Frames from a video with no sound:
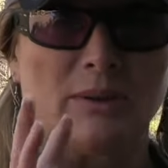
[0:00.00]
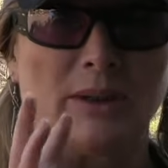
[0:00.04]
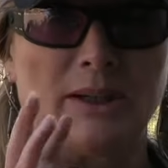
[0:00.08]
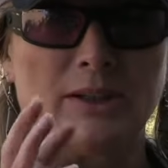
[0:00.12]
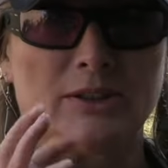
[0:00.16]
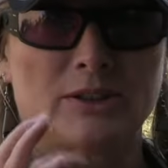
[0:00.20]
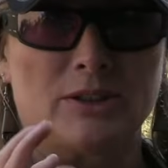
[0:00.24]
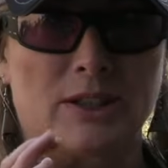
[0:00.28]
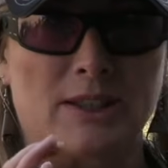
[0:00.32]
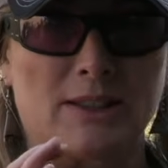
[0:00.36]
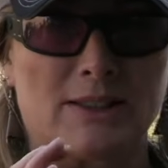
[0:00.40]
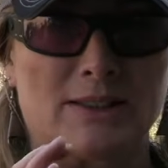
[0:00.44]

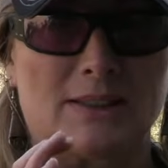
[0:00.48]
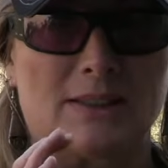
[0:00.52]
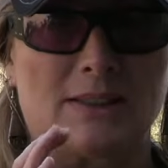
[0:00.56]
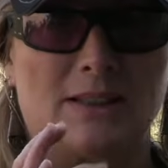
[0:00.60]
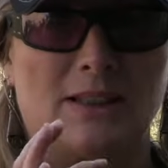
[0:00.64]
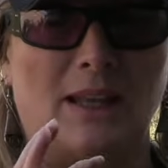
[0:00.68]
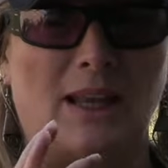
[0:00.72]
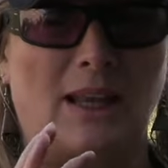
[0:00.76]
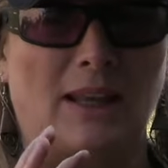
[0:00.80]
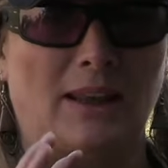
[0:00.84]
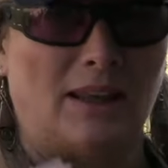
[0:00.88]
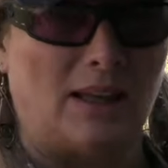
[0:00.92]
readjust
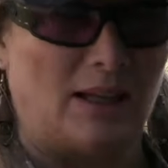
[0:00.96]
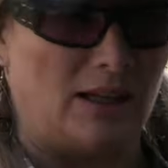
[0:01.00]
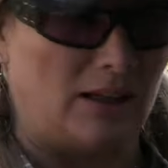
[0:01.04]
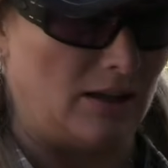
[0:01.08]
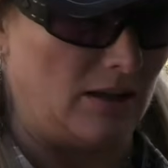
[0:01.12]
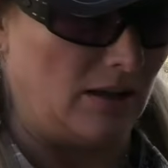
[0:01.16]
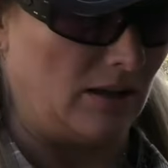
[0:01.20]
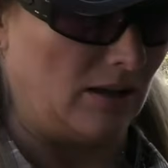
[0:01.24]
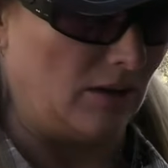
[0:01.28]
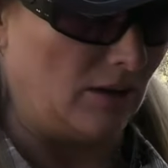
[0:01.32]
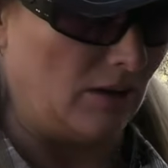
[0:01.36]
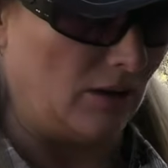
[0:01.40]
and
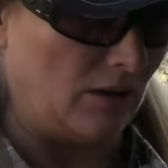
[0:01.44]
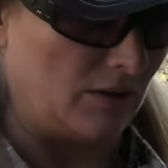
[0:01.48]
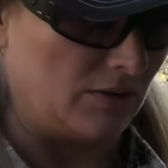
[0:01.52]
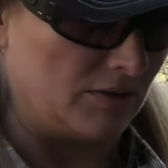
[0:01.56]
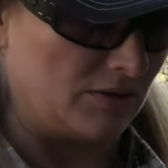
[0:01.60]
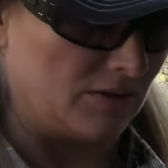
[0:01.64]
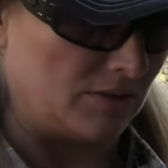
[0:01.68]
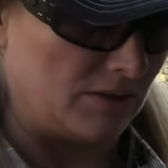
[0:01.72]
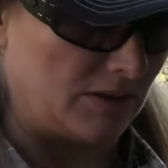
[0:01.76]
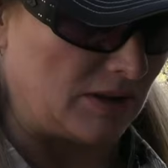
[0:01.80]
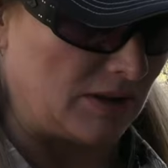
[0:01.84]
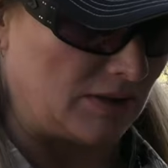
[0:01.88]
then
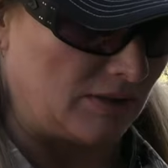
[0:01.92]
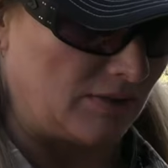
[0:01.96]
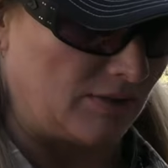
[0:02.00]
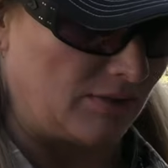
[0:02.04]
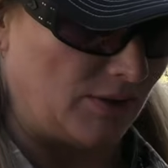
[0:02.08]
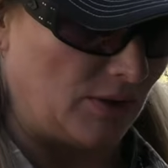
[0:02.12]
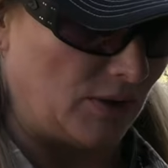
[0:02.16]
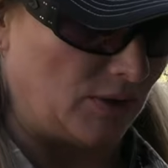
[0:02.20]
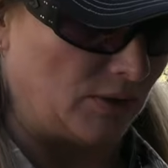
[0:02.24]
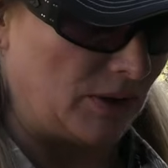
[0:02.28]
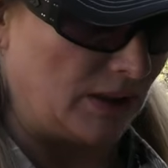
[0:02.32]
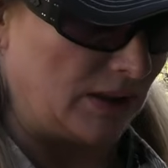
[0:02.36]
close to
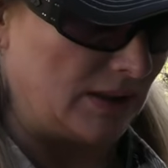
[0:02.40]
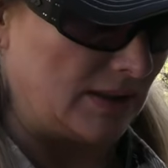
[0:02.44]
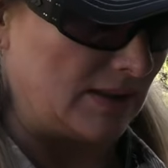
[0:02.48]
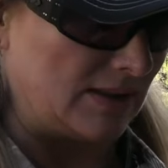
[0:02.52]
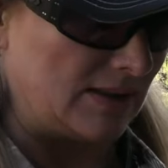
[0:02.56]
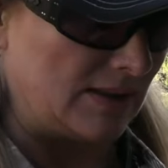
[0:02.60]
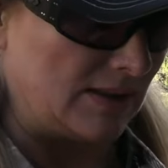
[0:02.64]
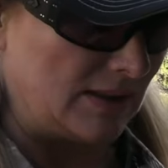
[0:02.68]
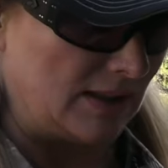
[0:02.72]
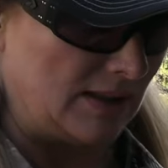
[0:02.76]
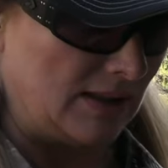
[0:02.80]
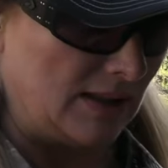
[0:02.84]

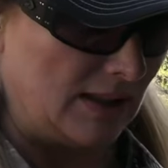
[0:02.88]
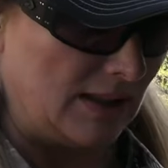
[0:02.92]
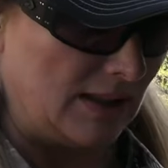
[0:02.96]
focus.